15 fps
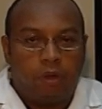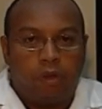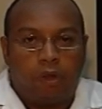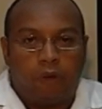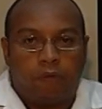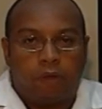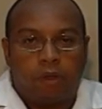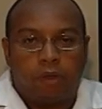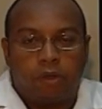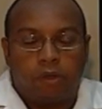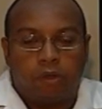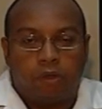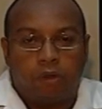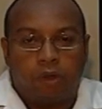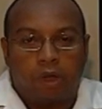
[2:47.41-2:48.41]
You have to
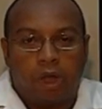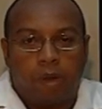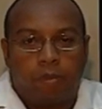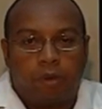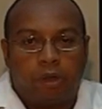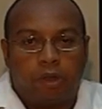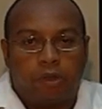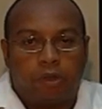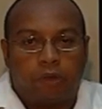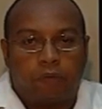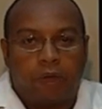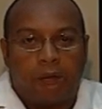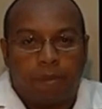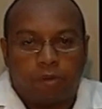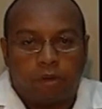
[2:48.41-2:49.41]
consider the complication of
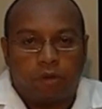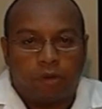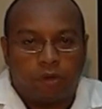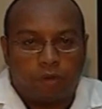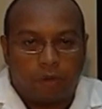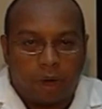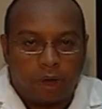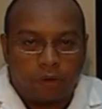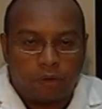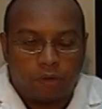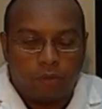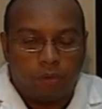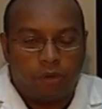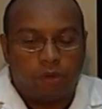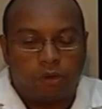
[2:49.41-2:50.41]
capsular
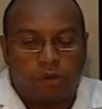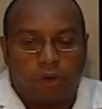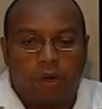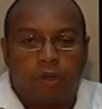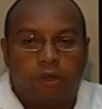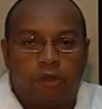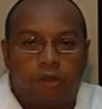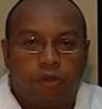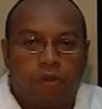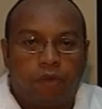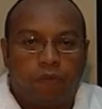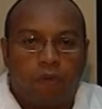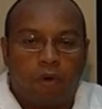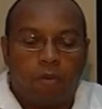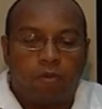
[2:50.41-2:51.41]
contracture, which is scar tissue
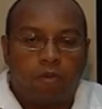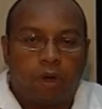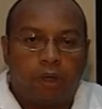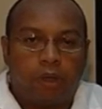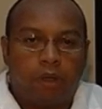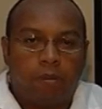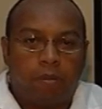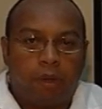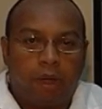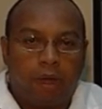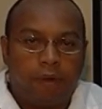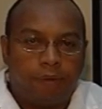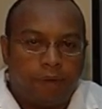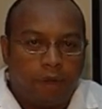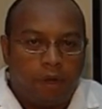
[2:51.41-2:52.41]
that forms around the implant.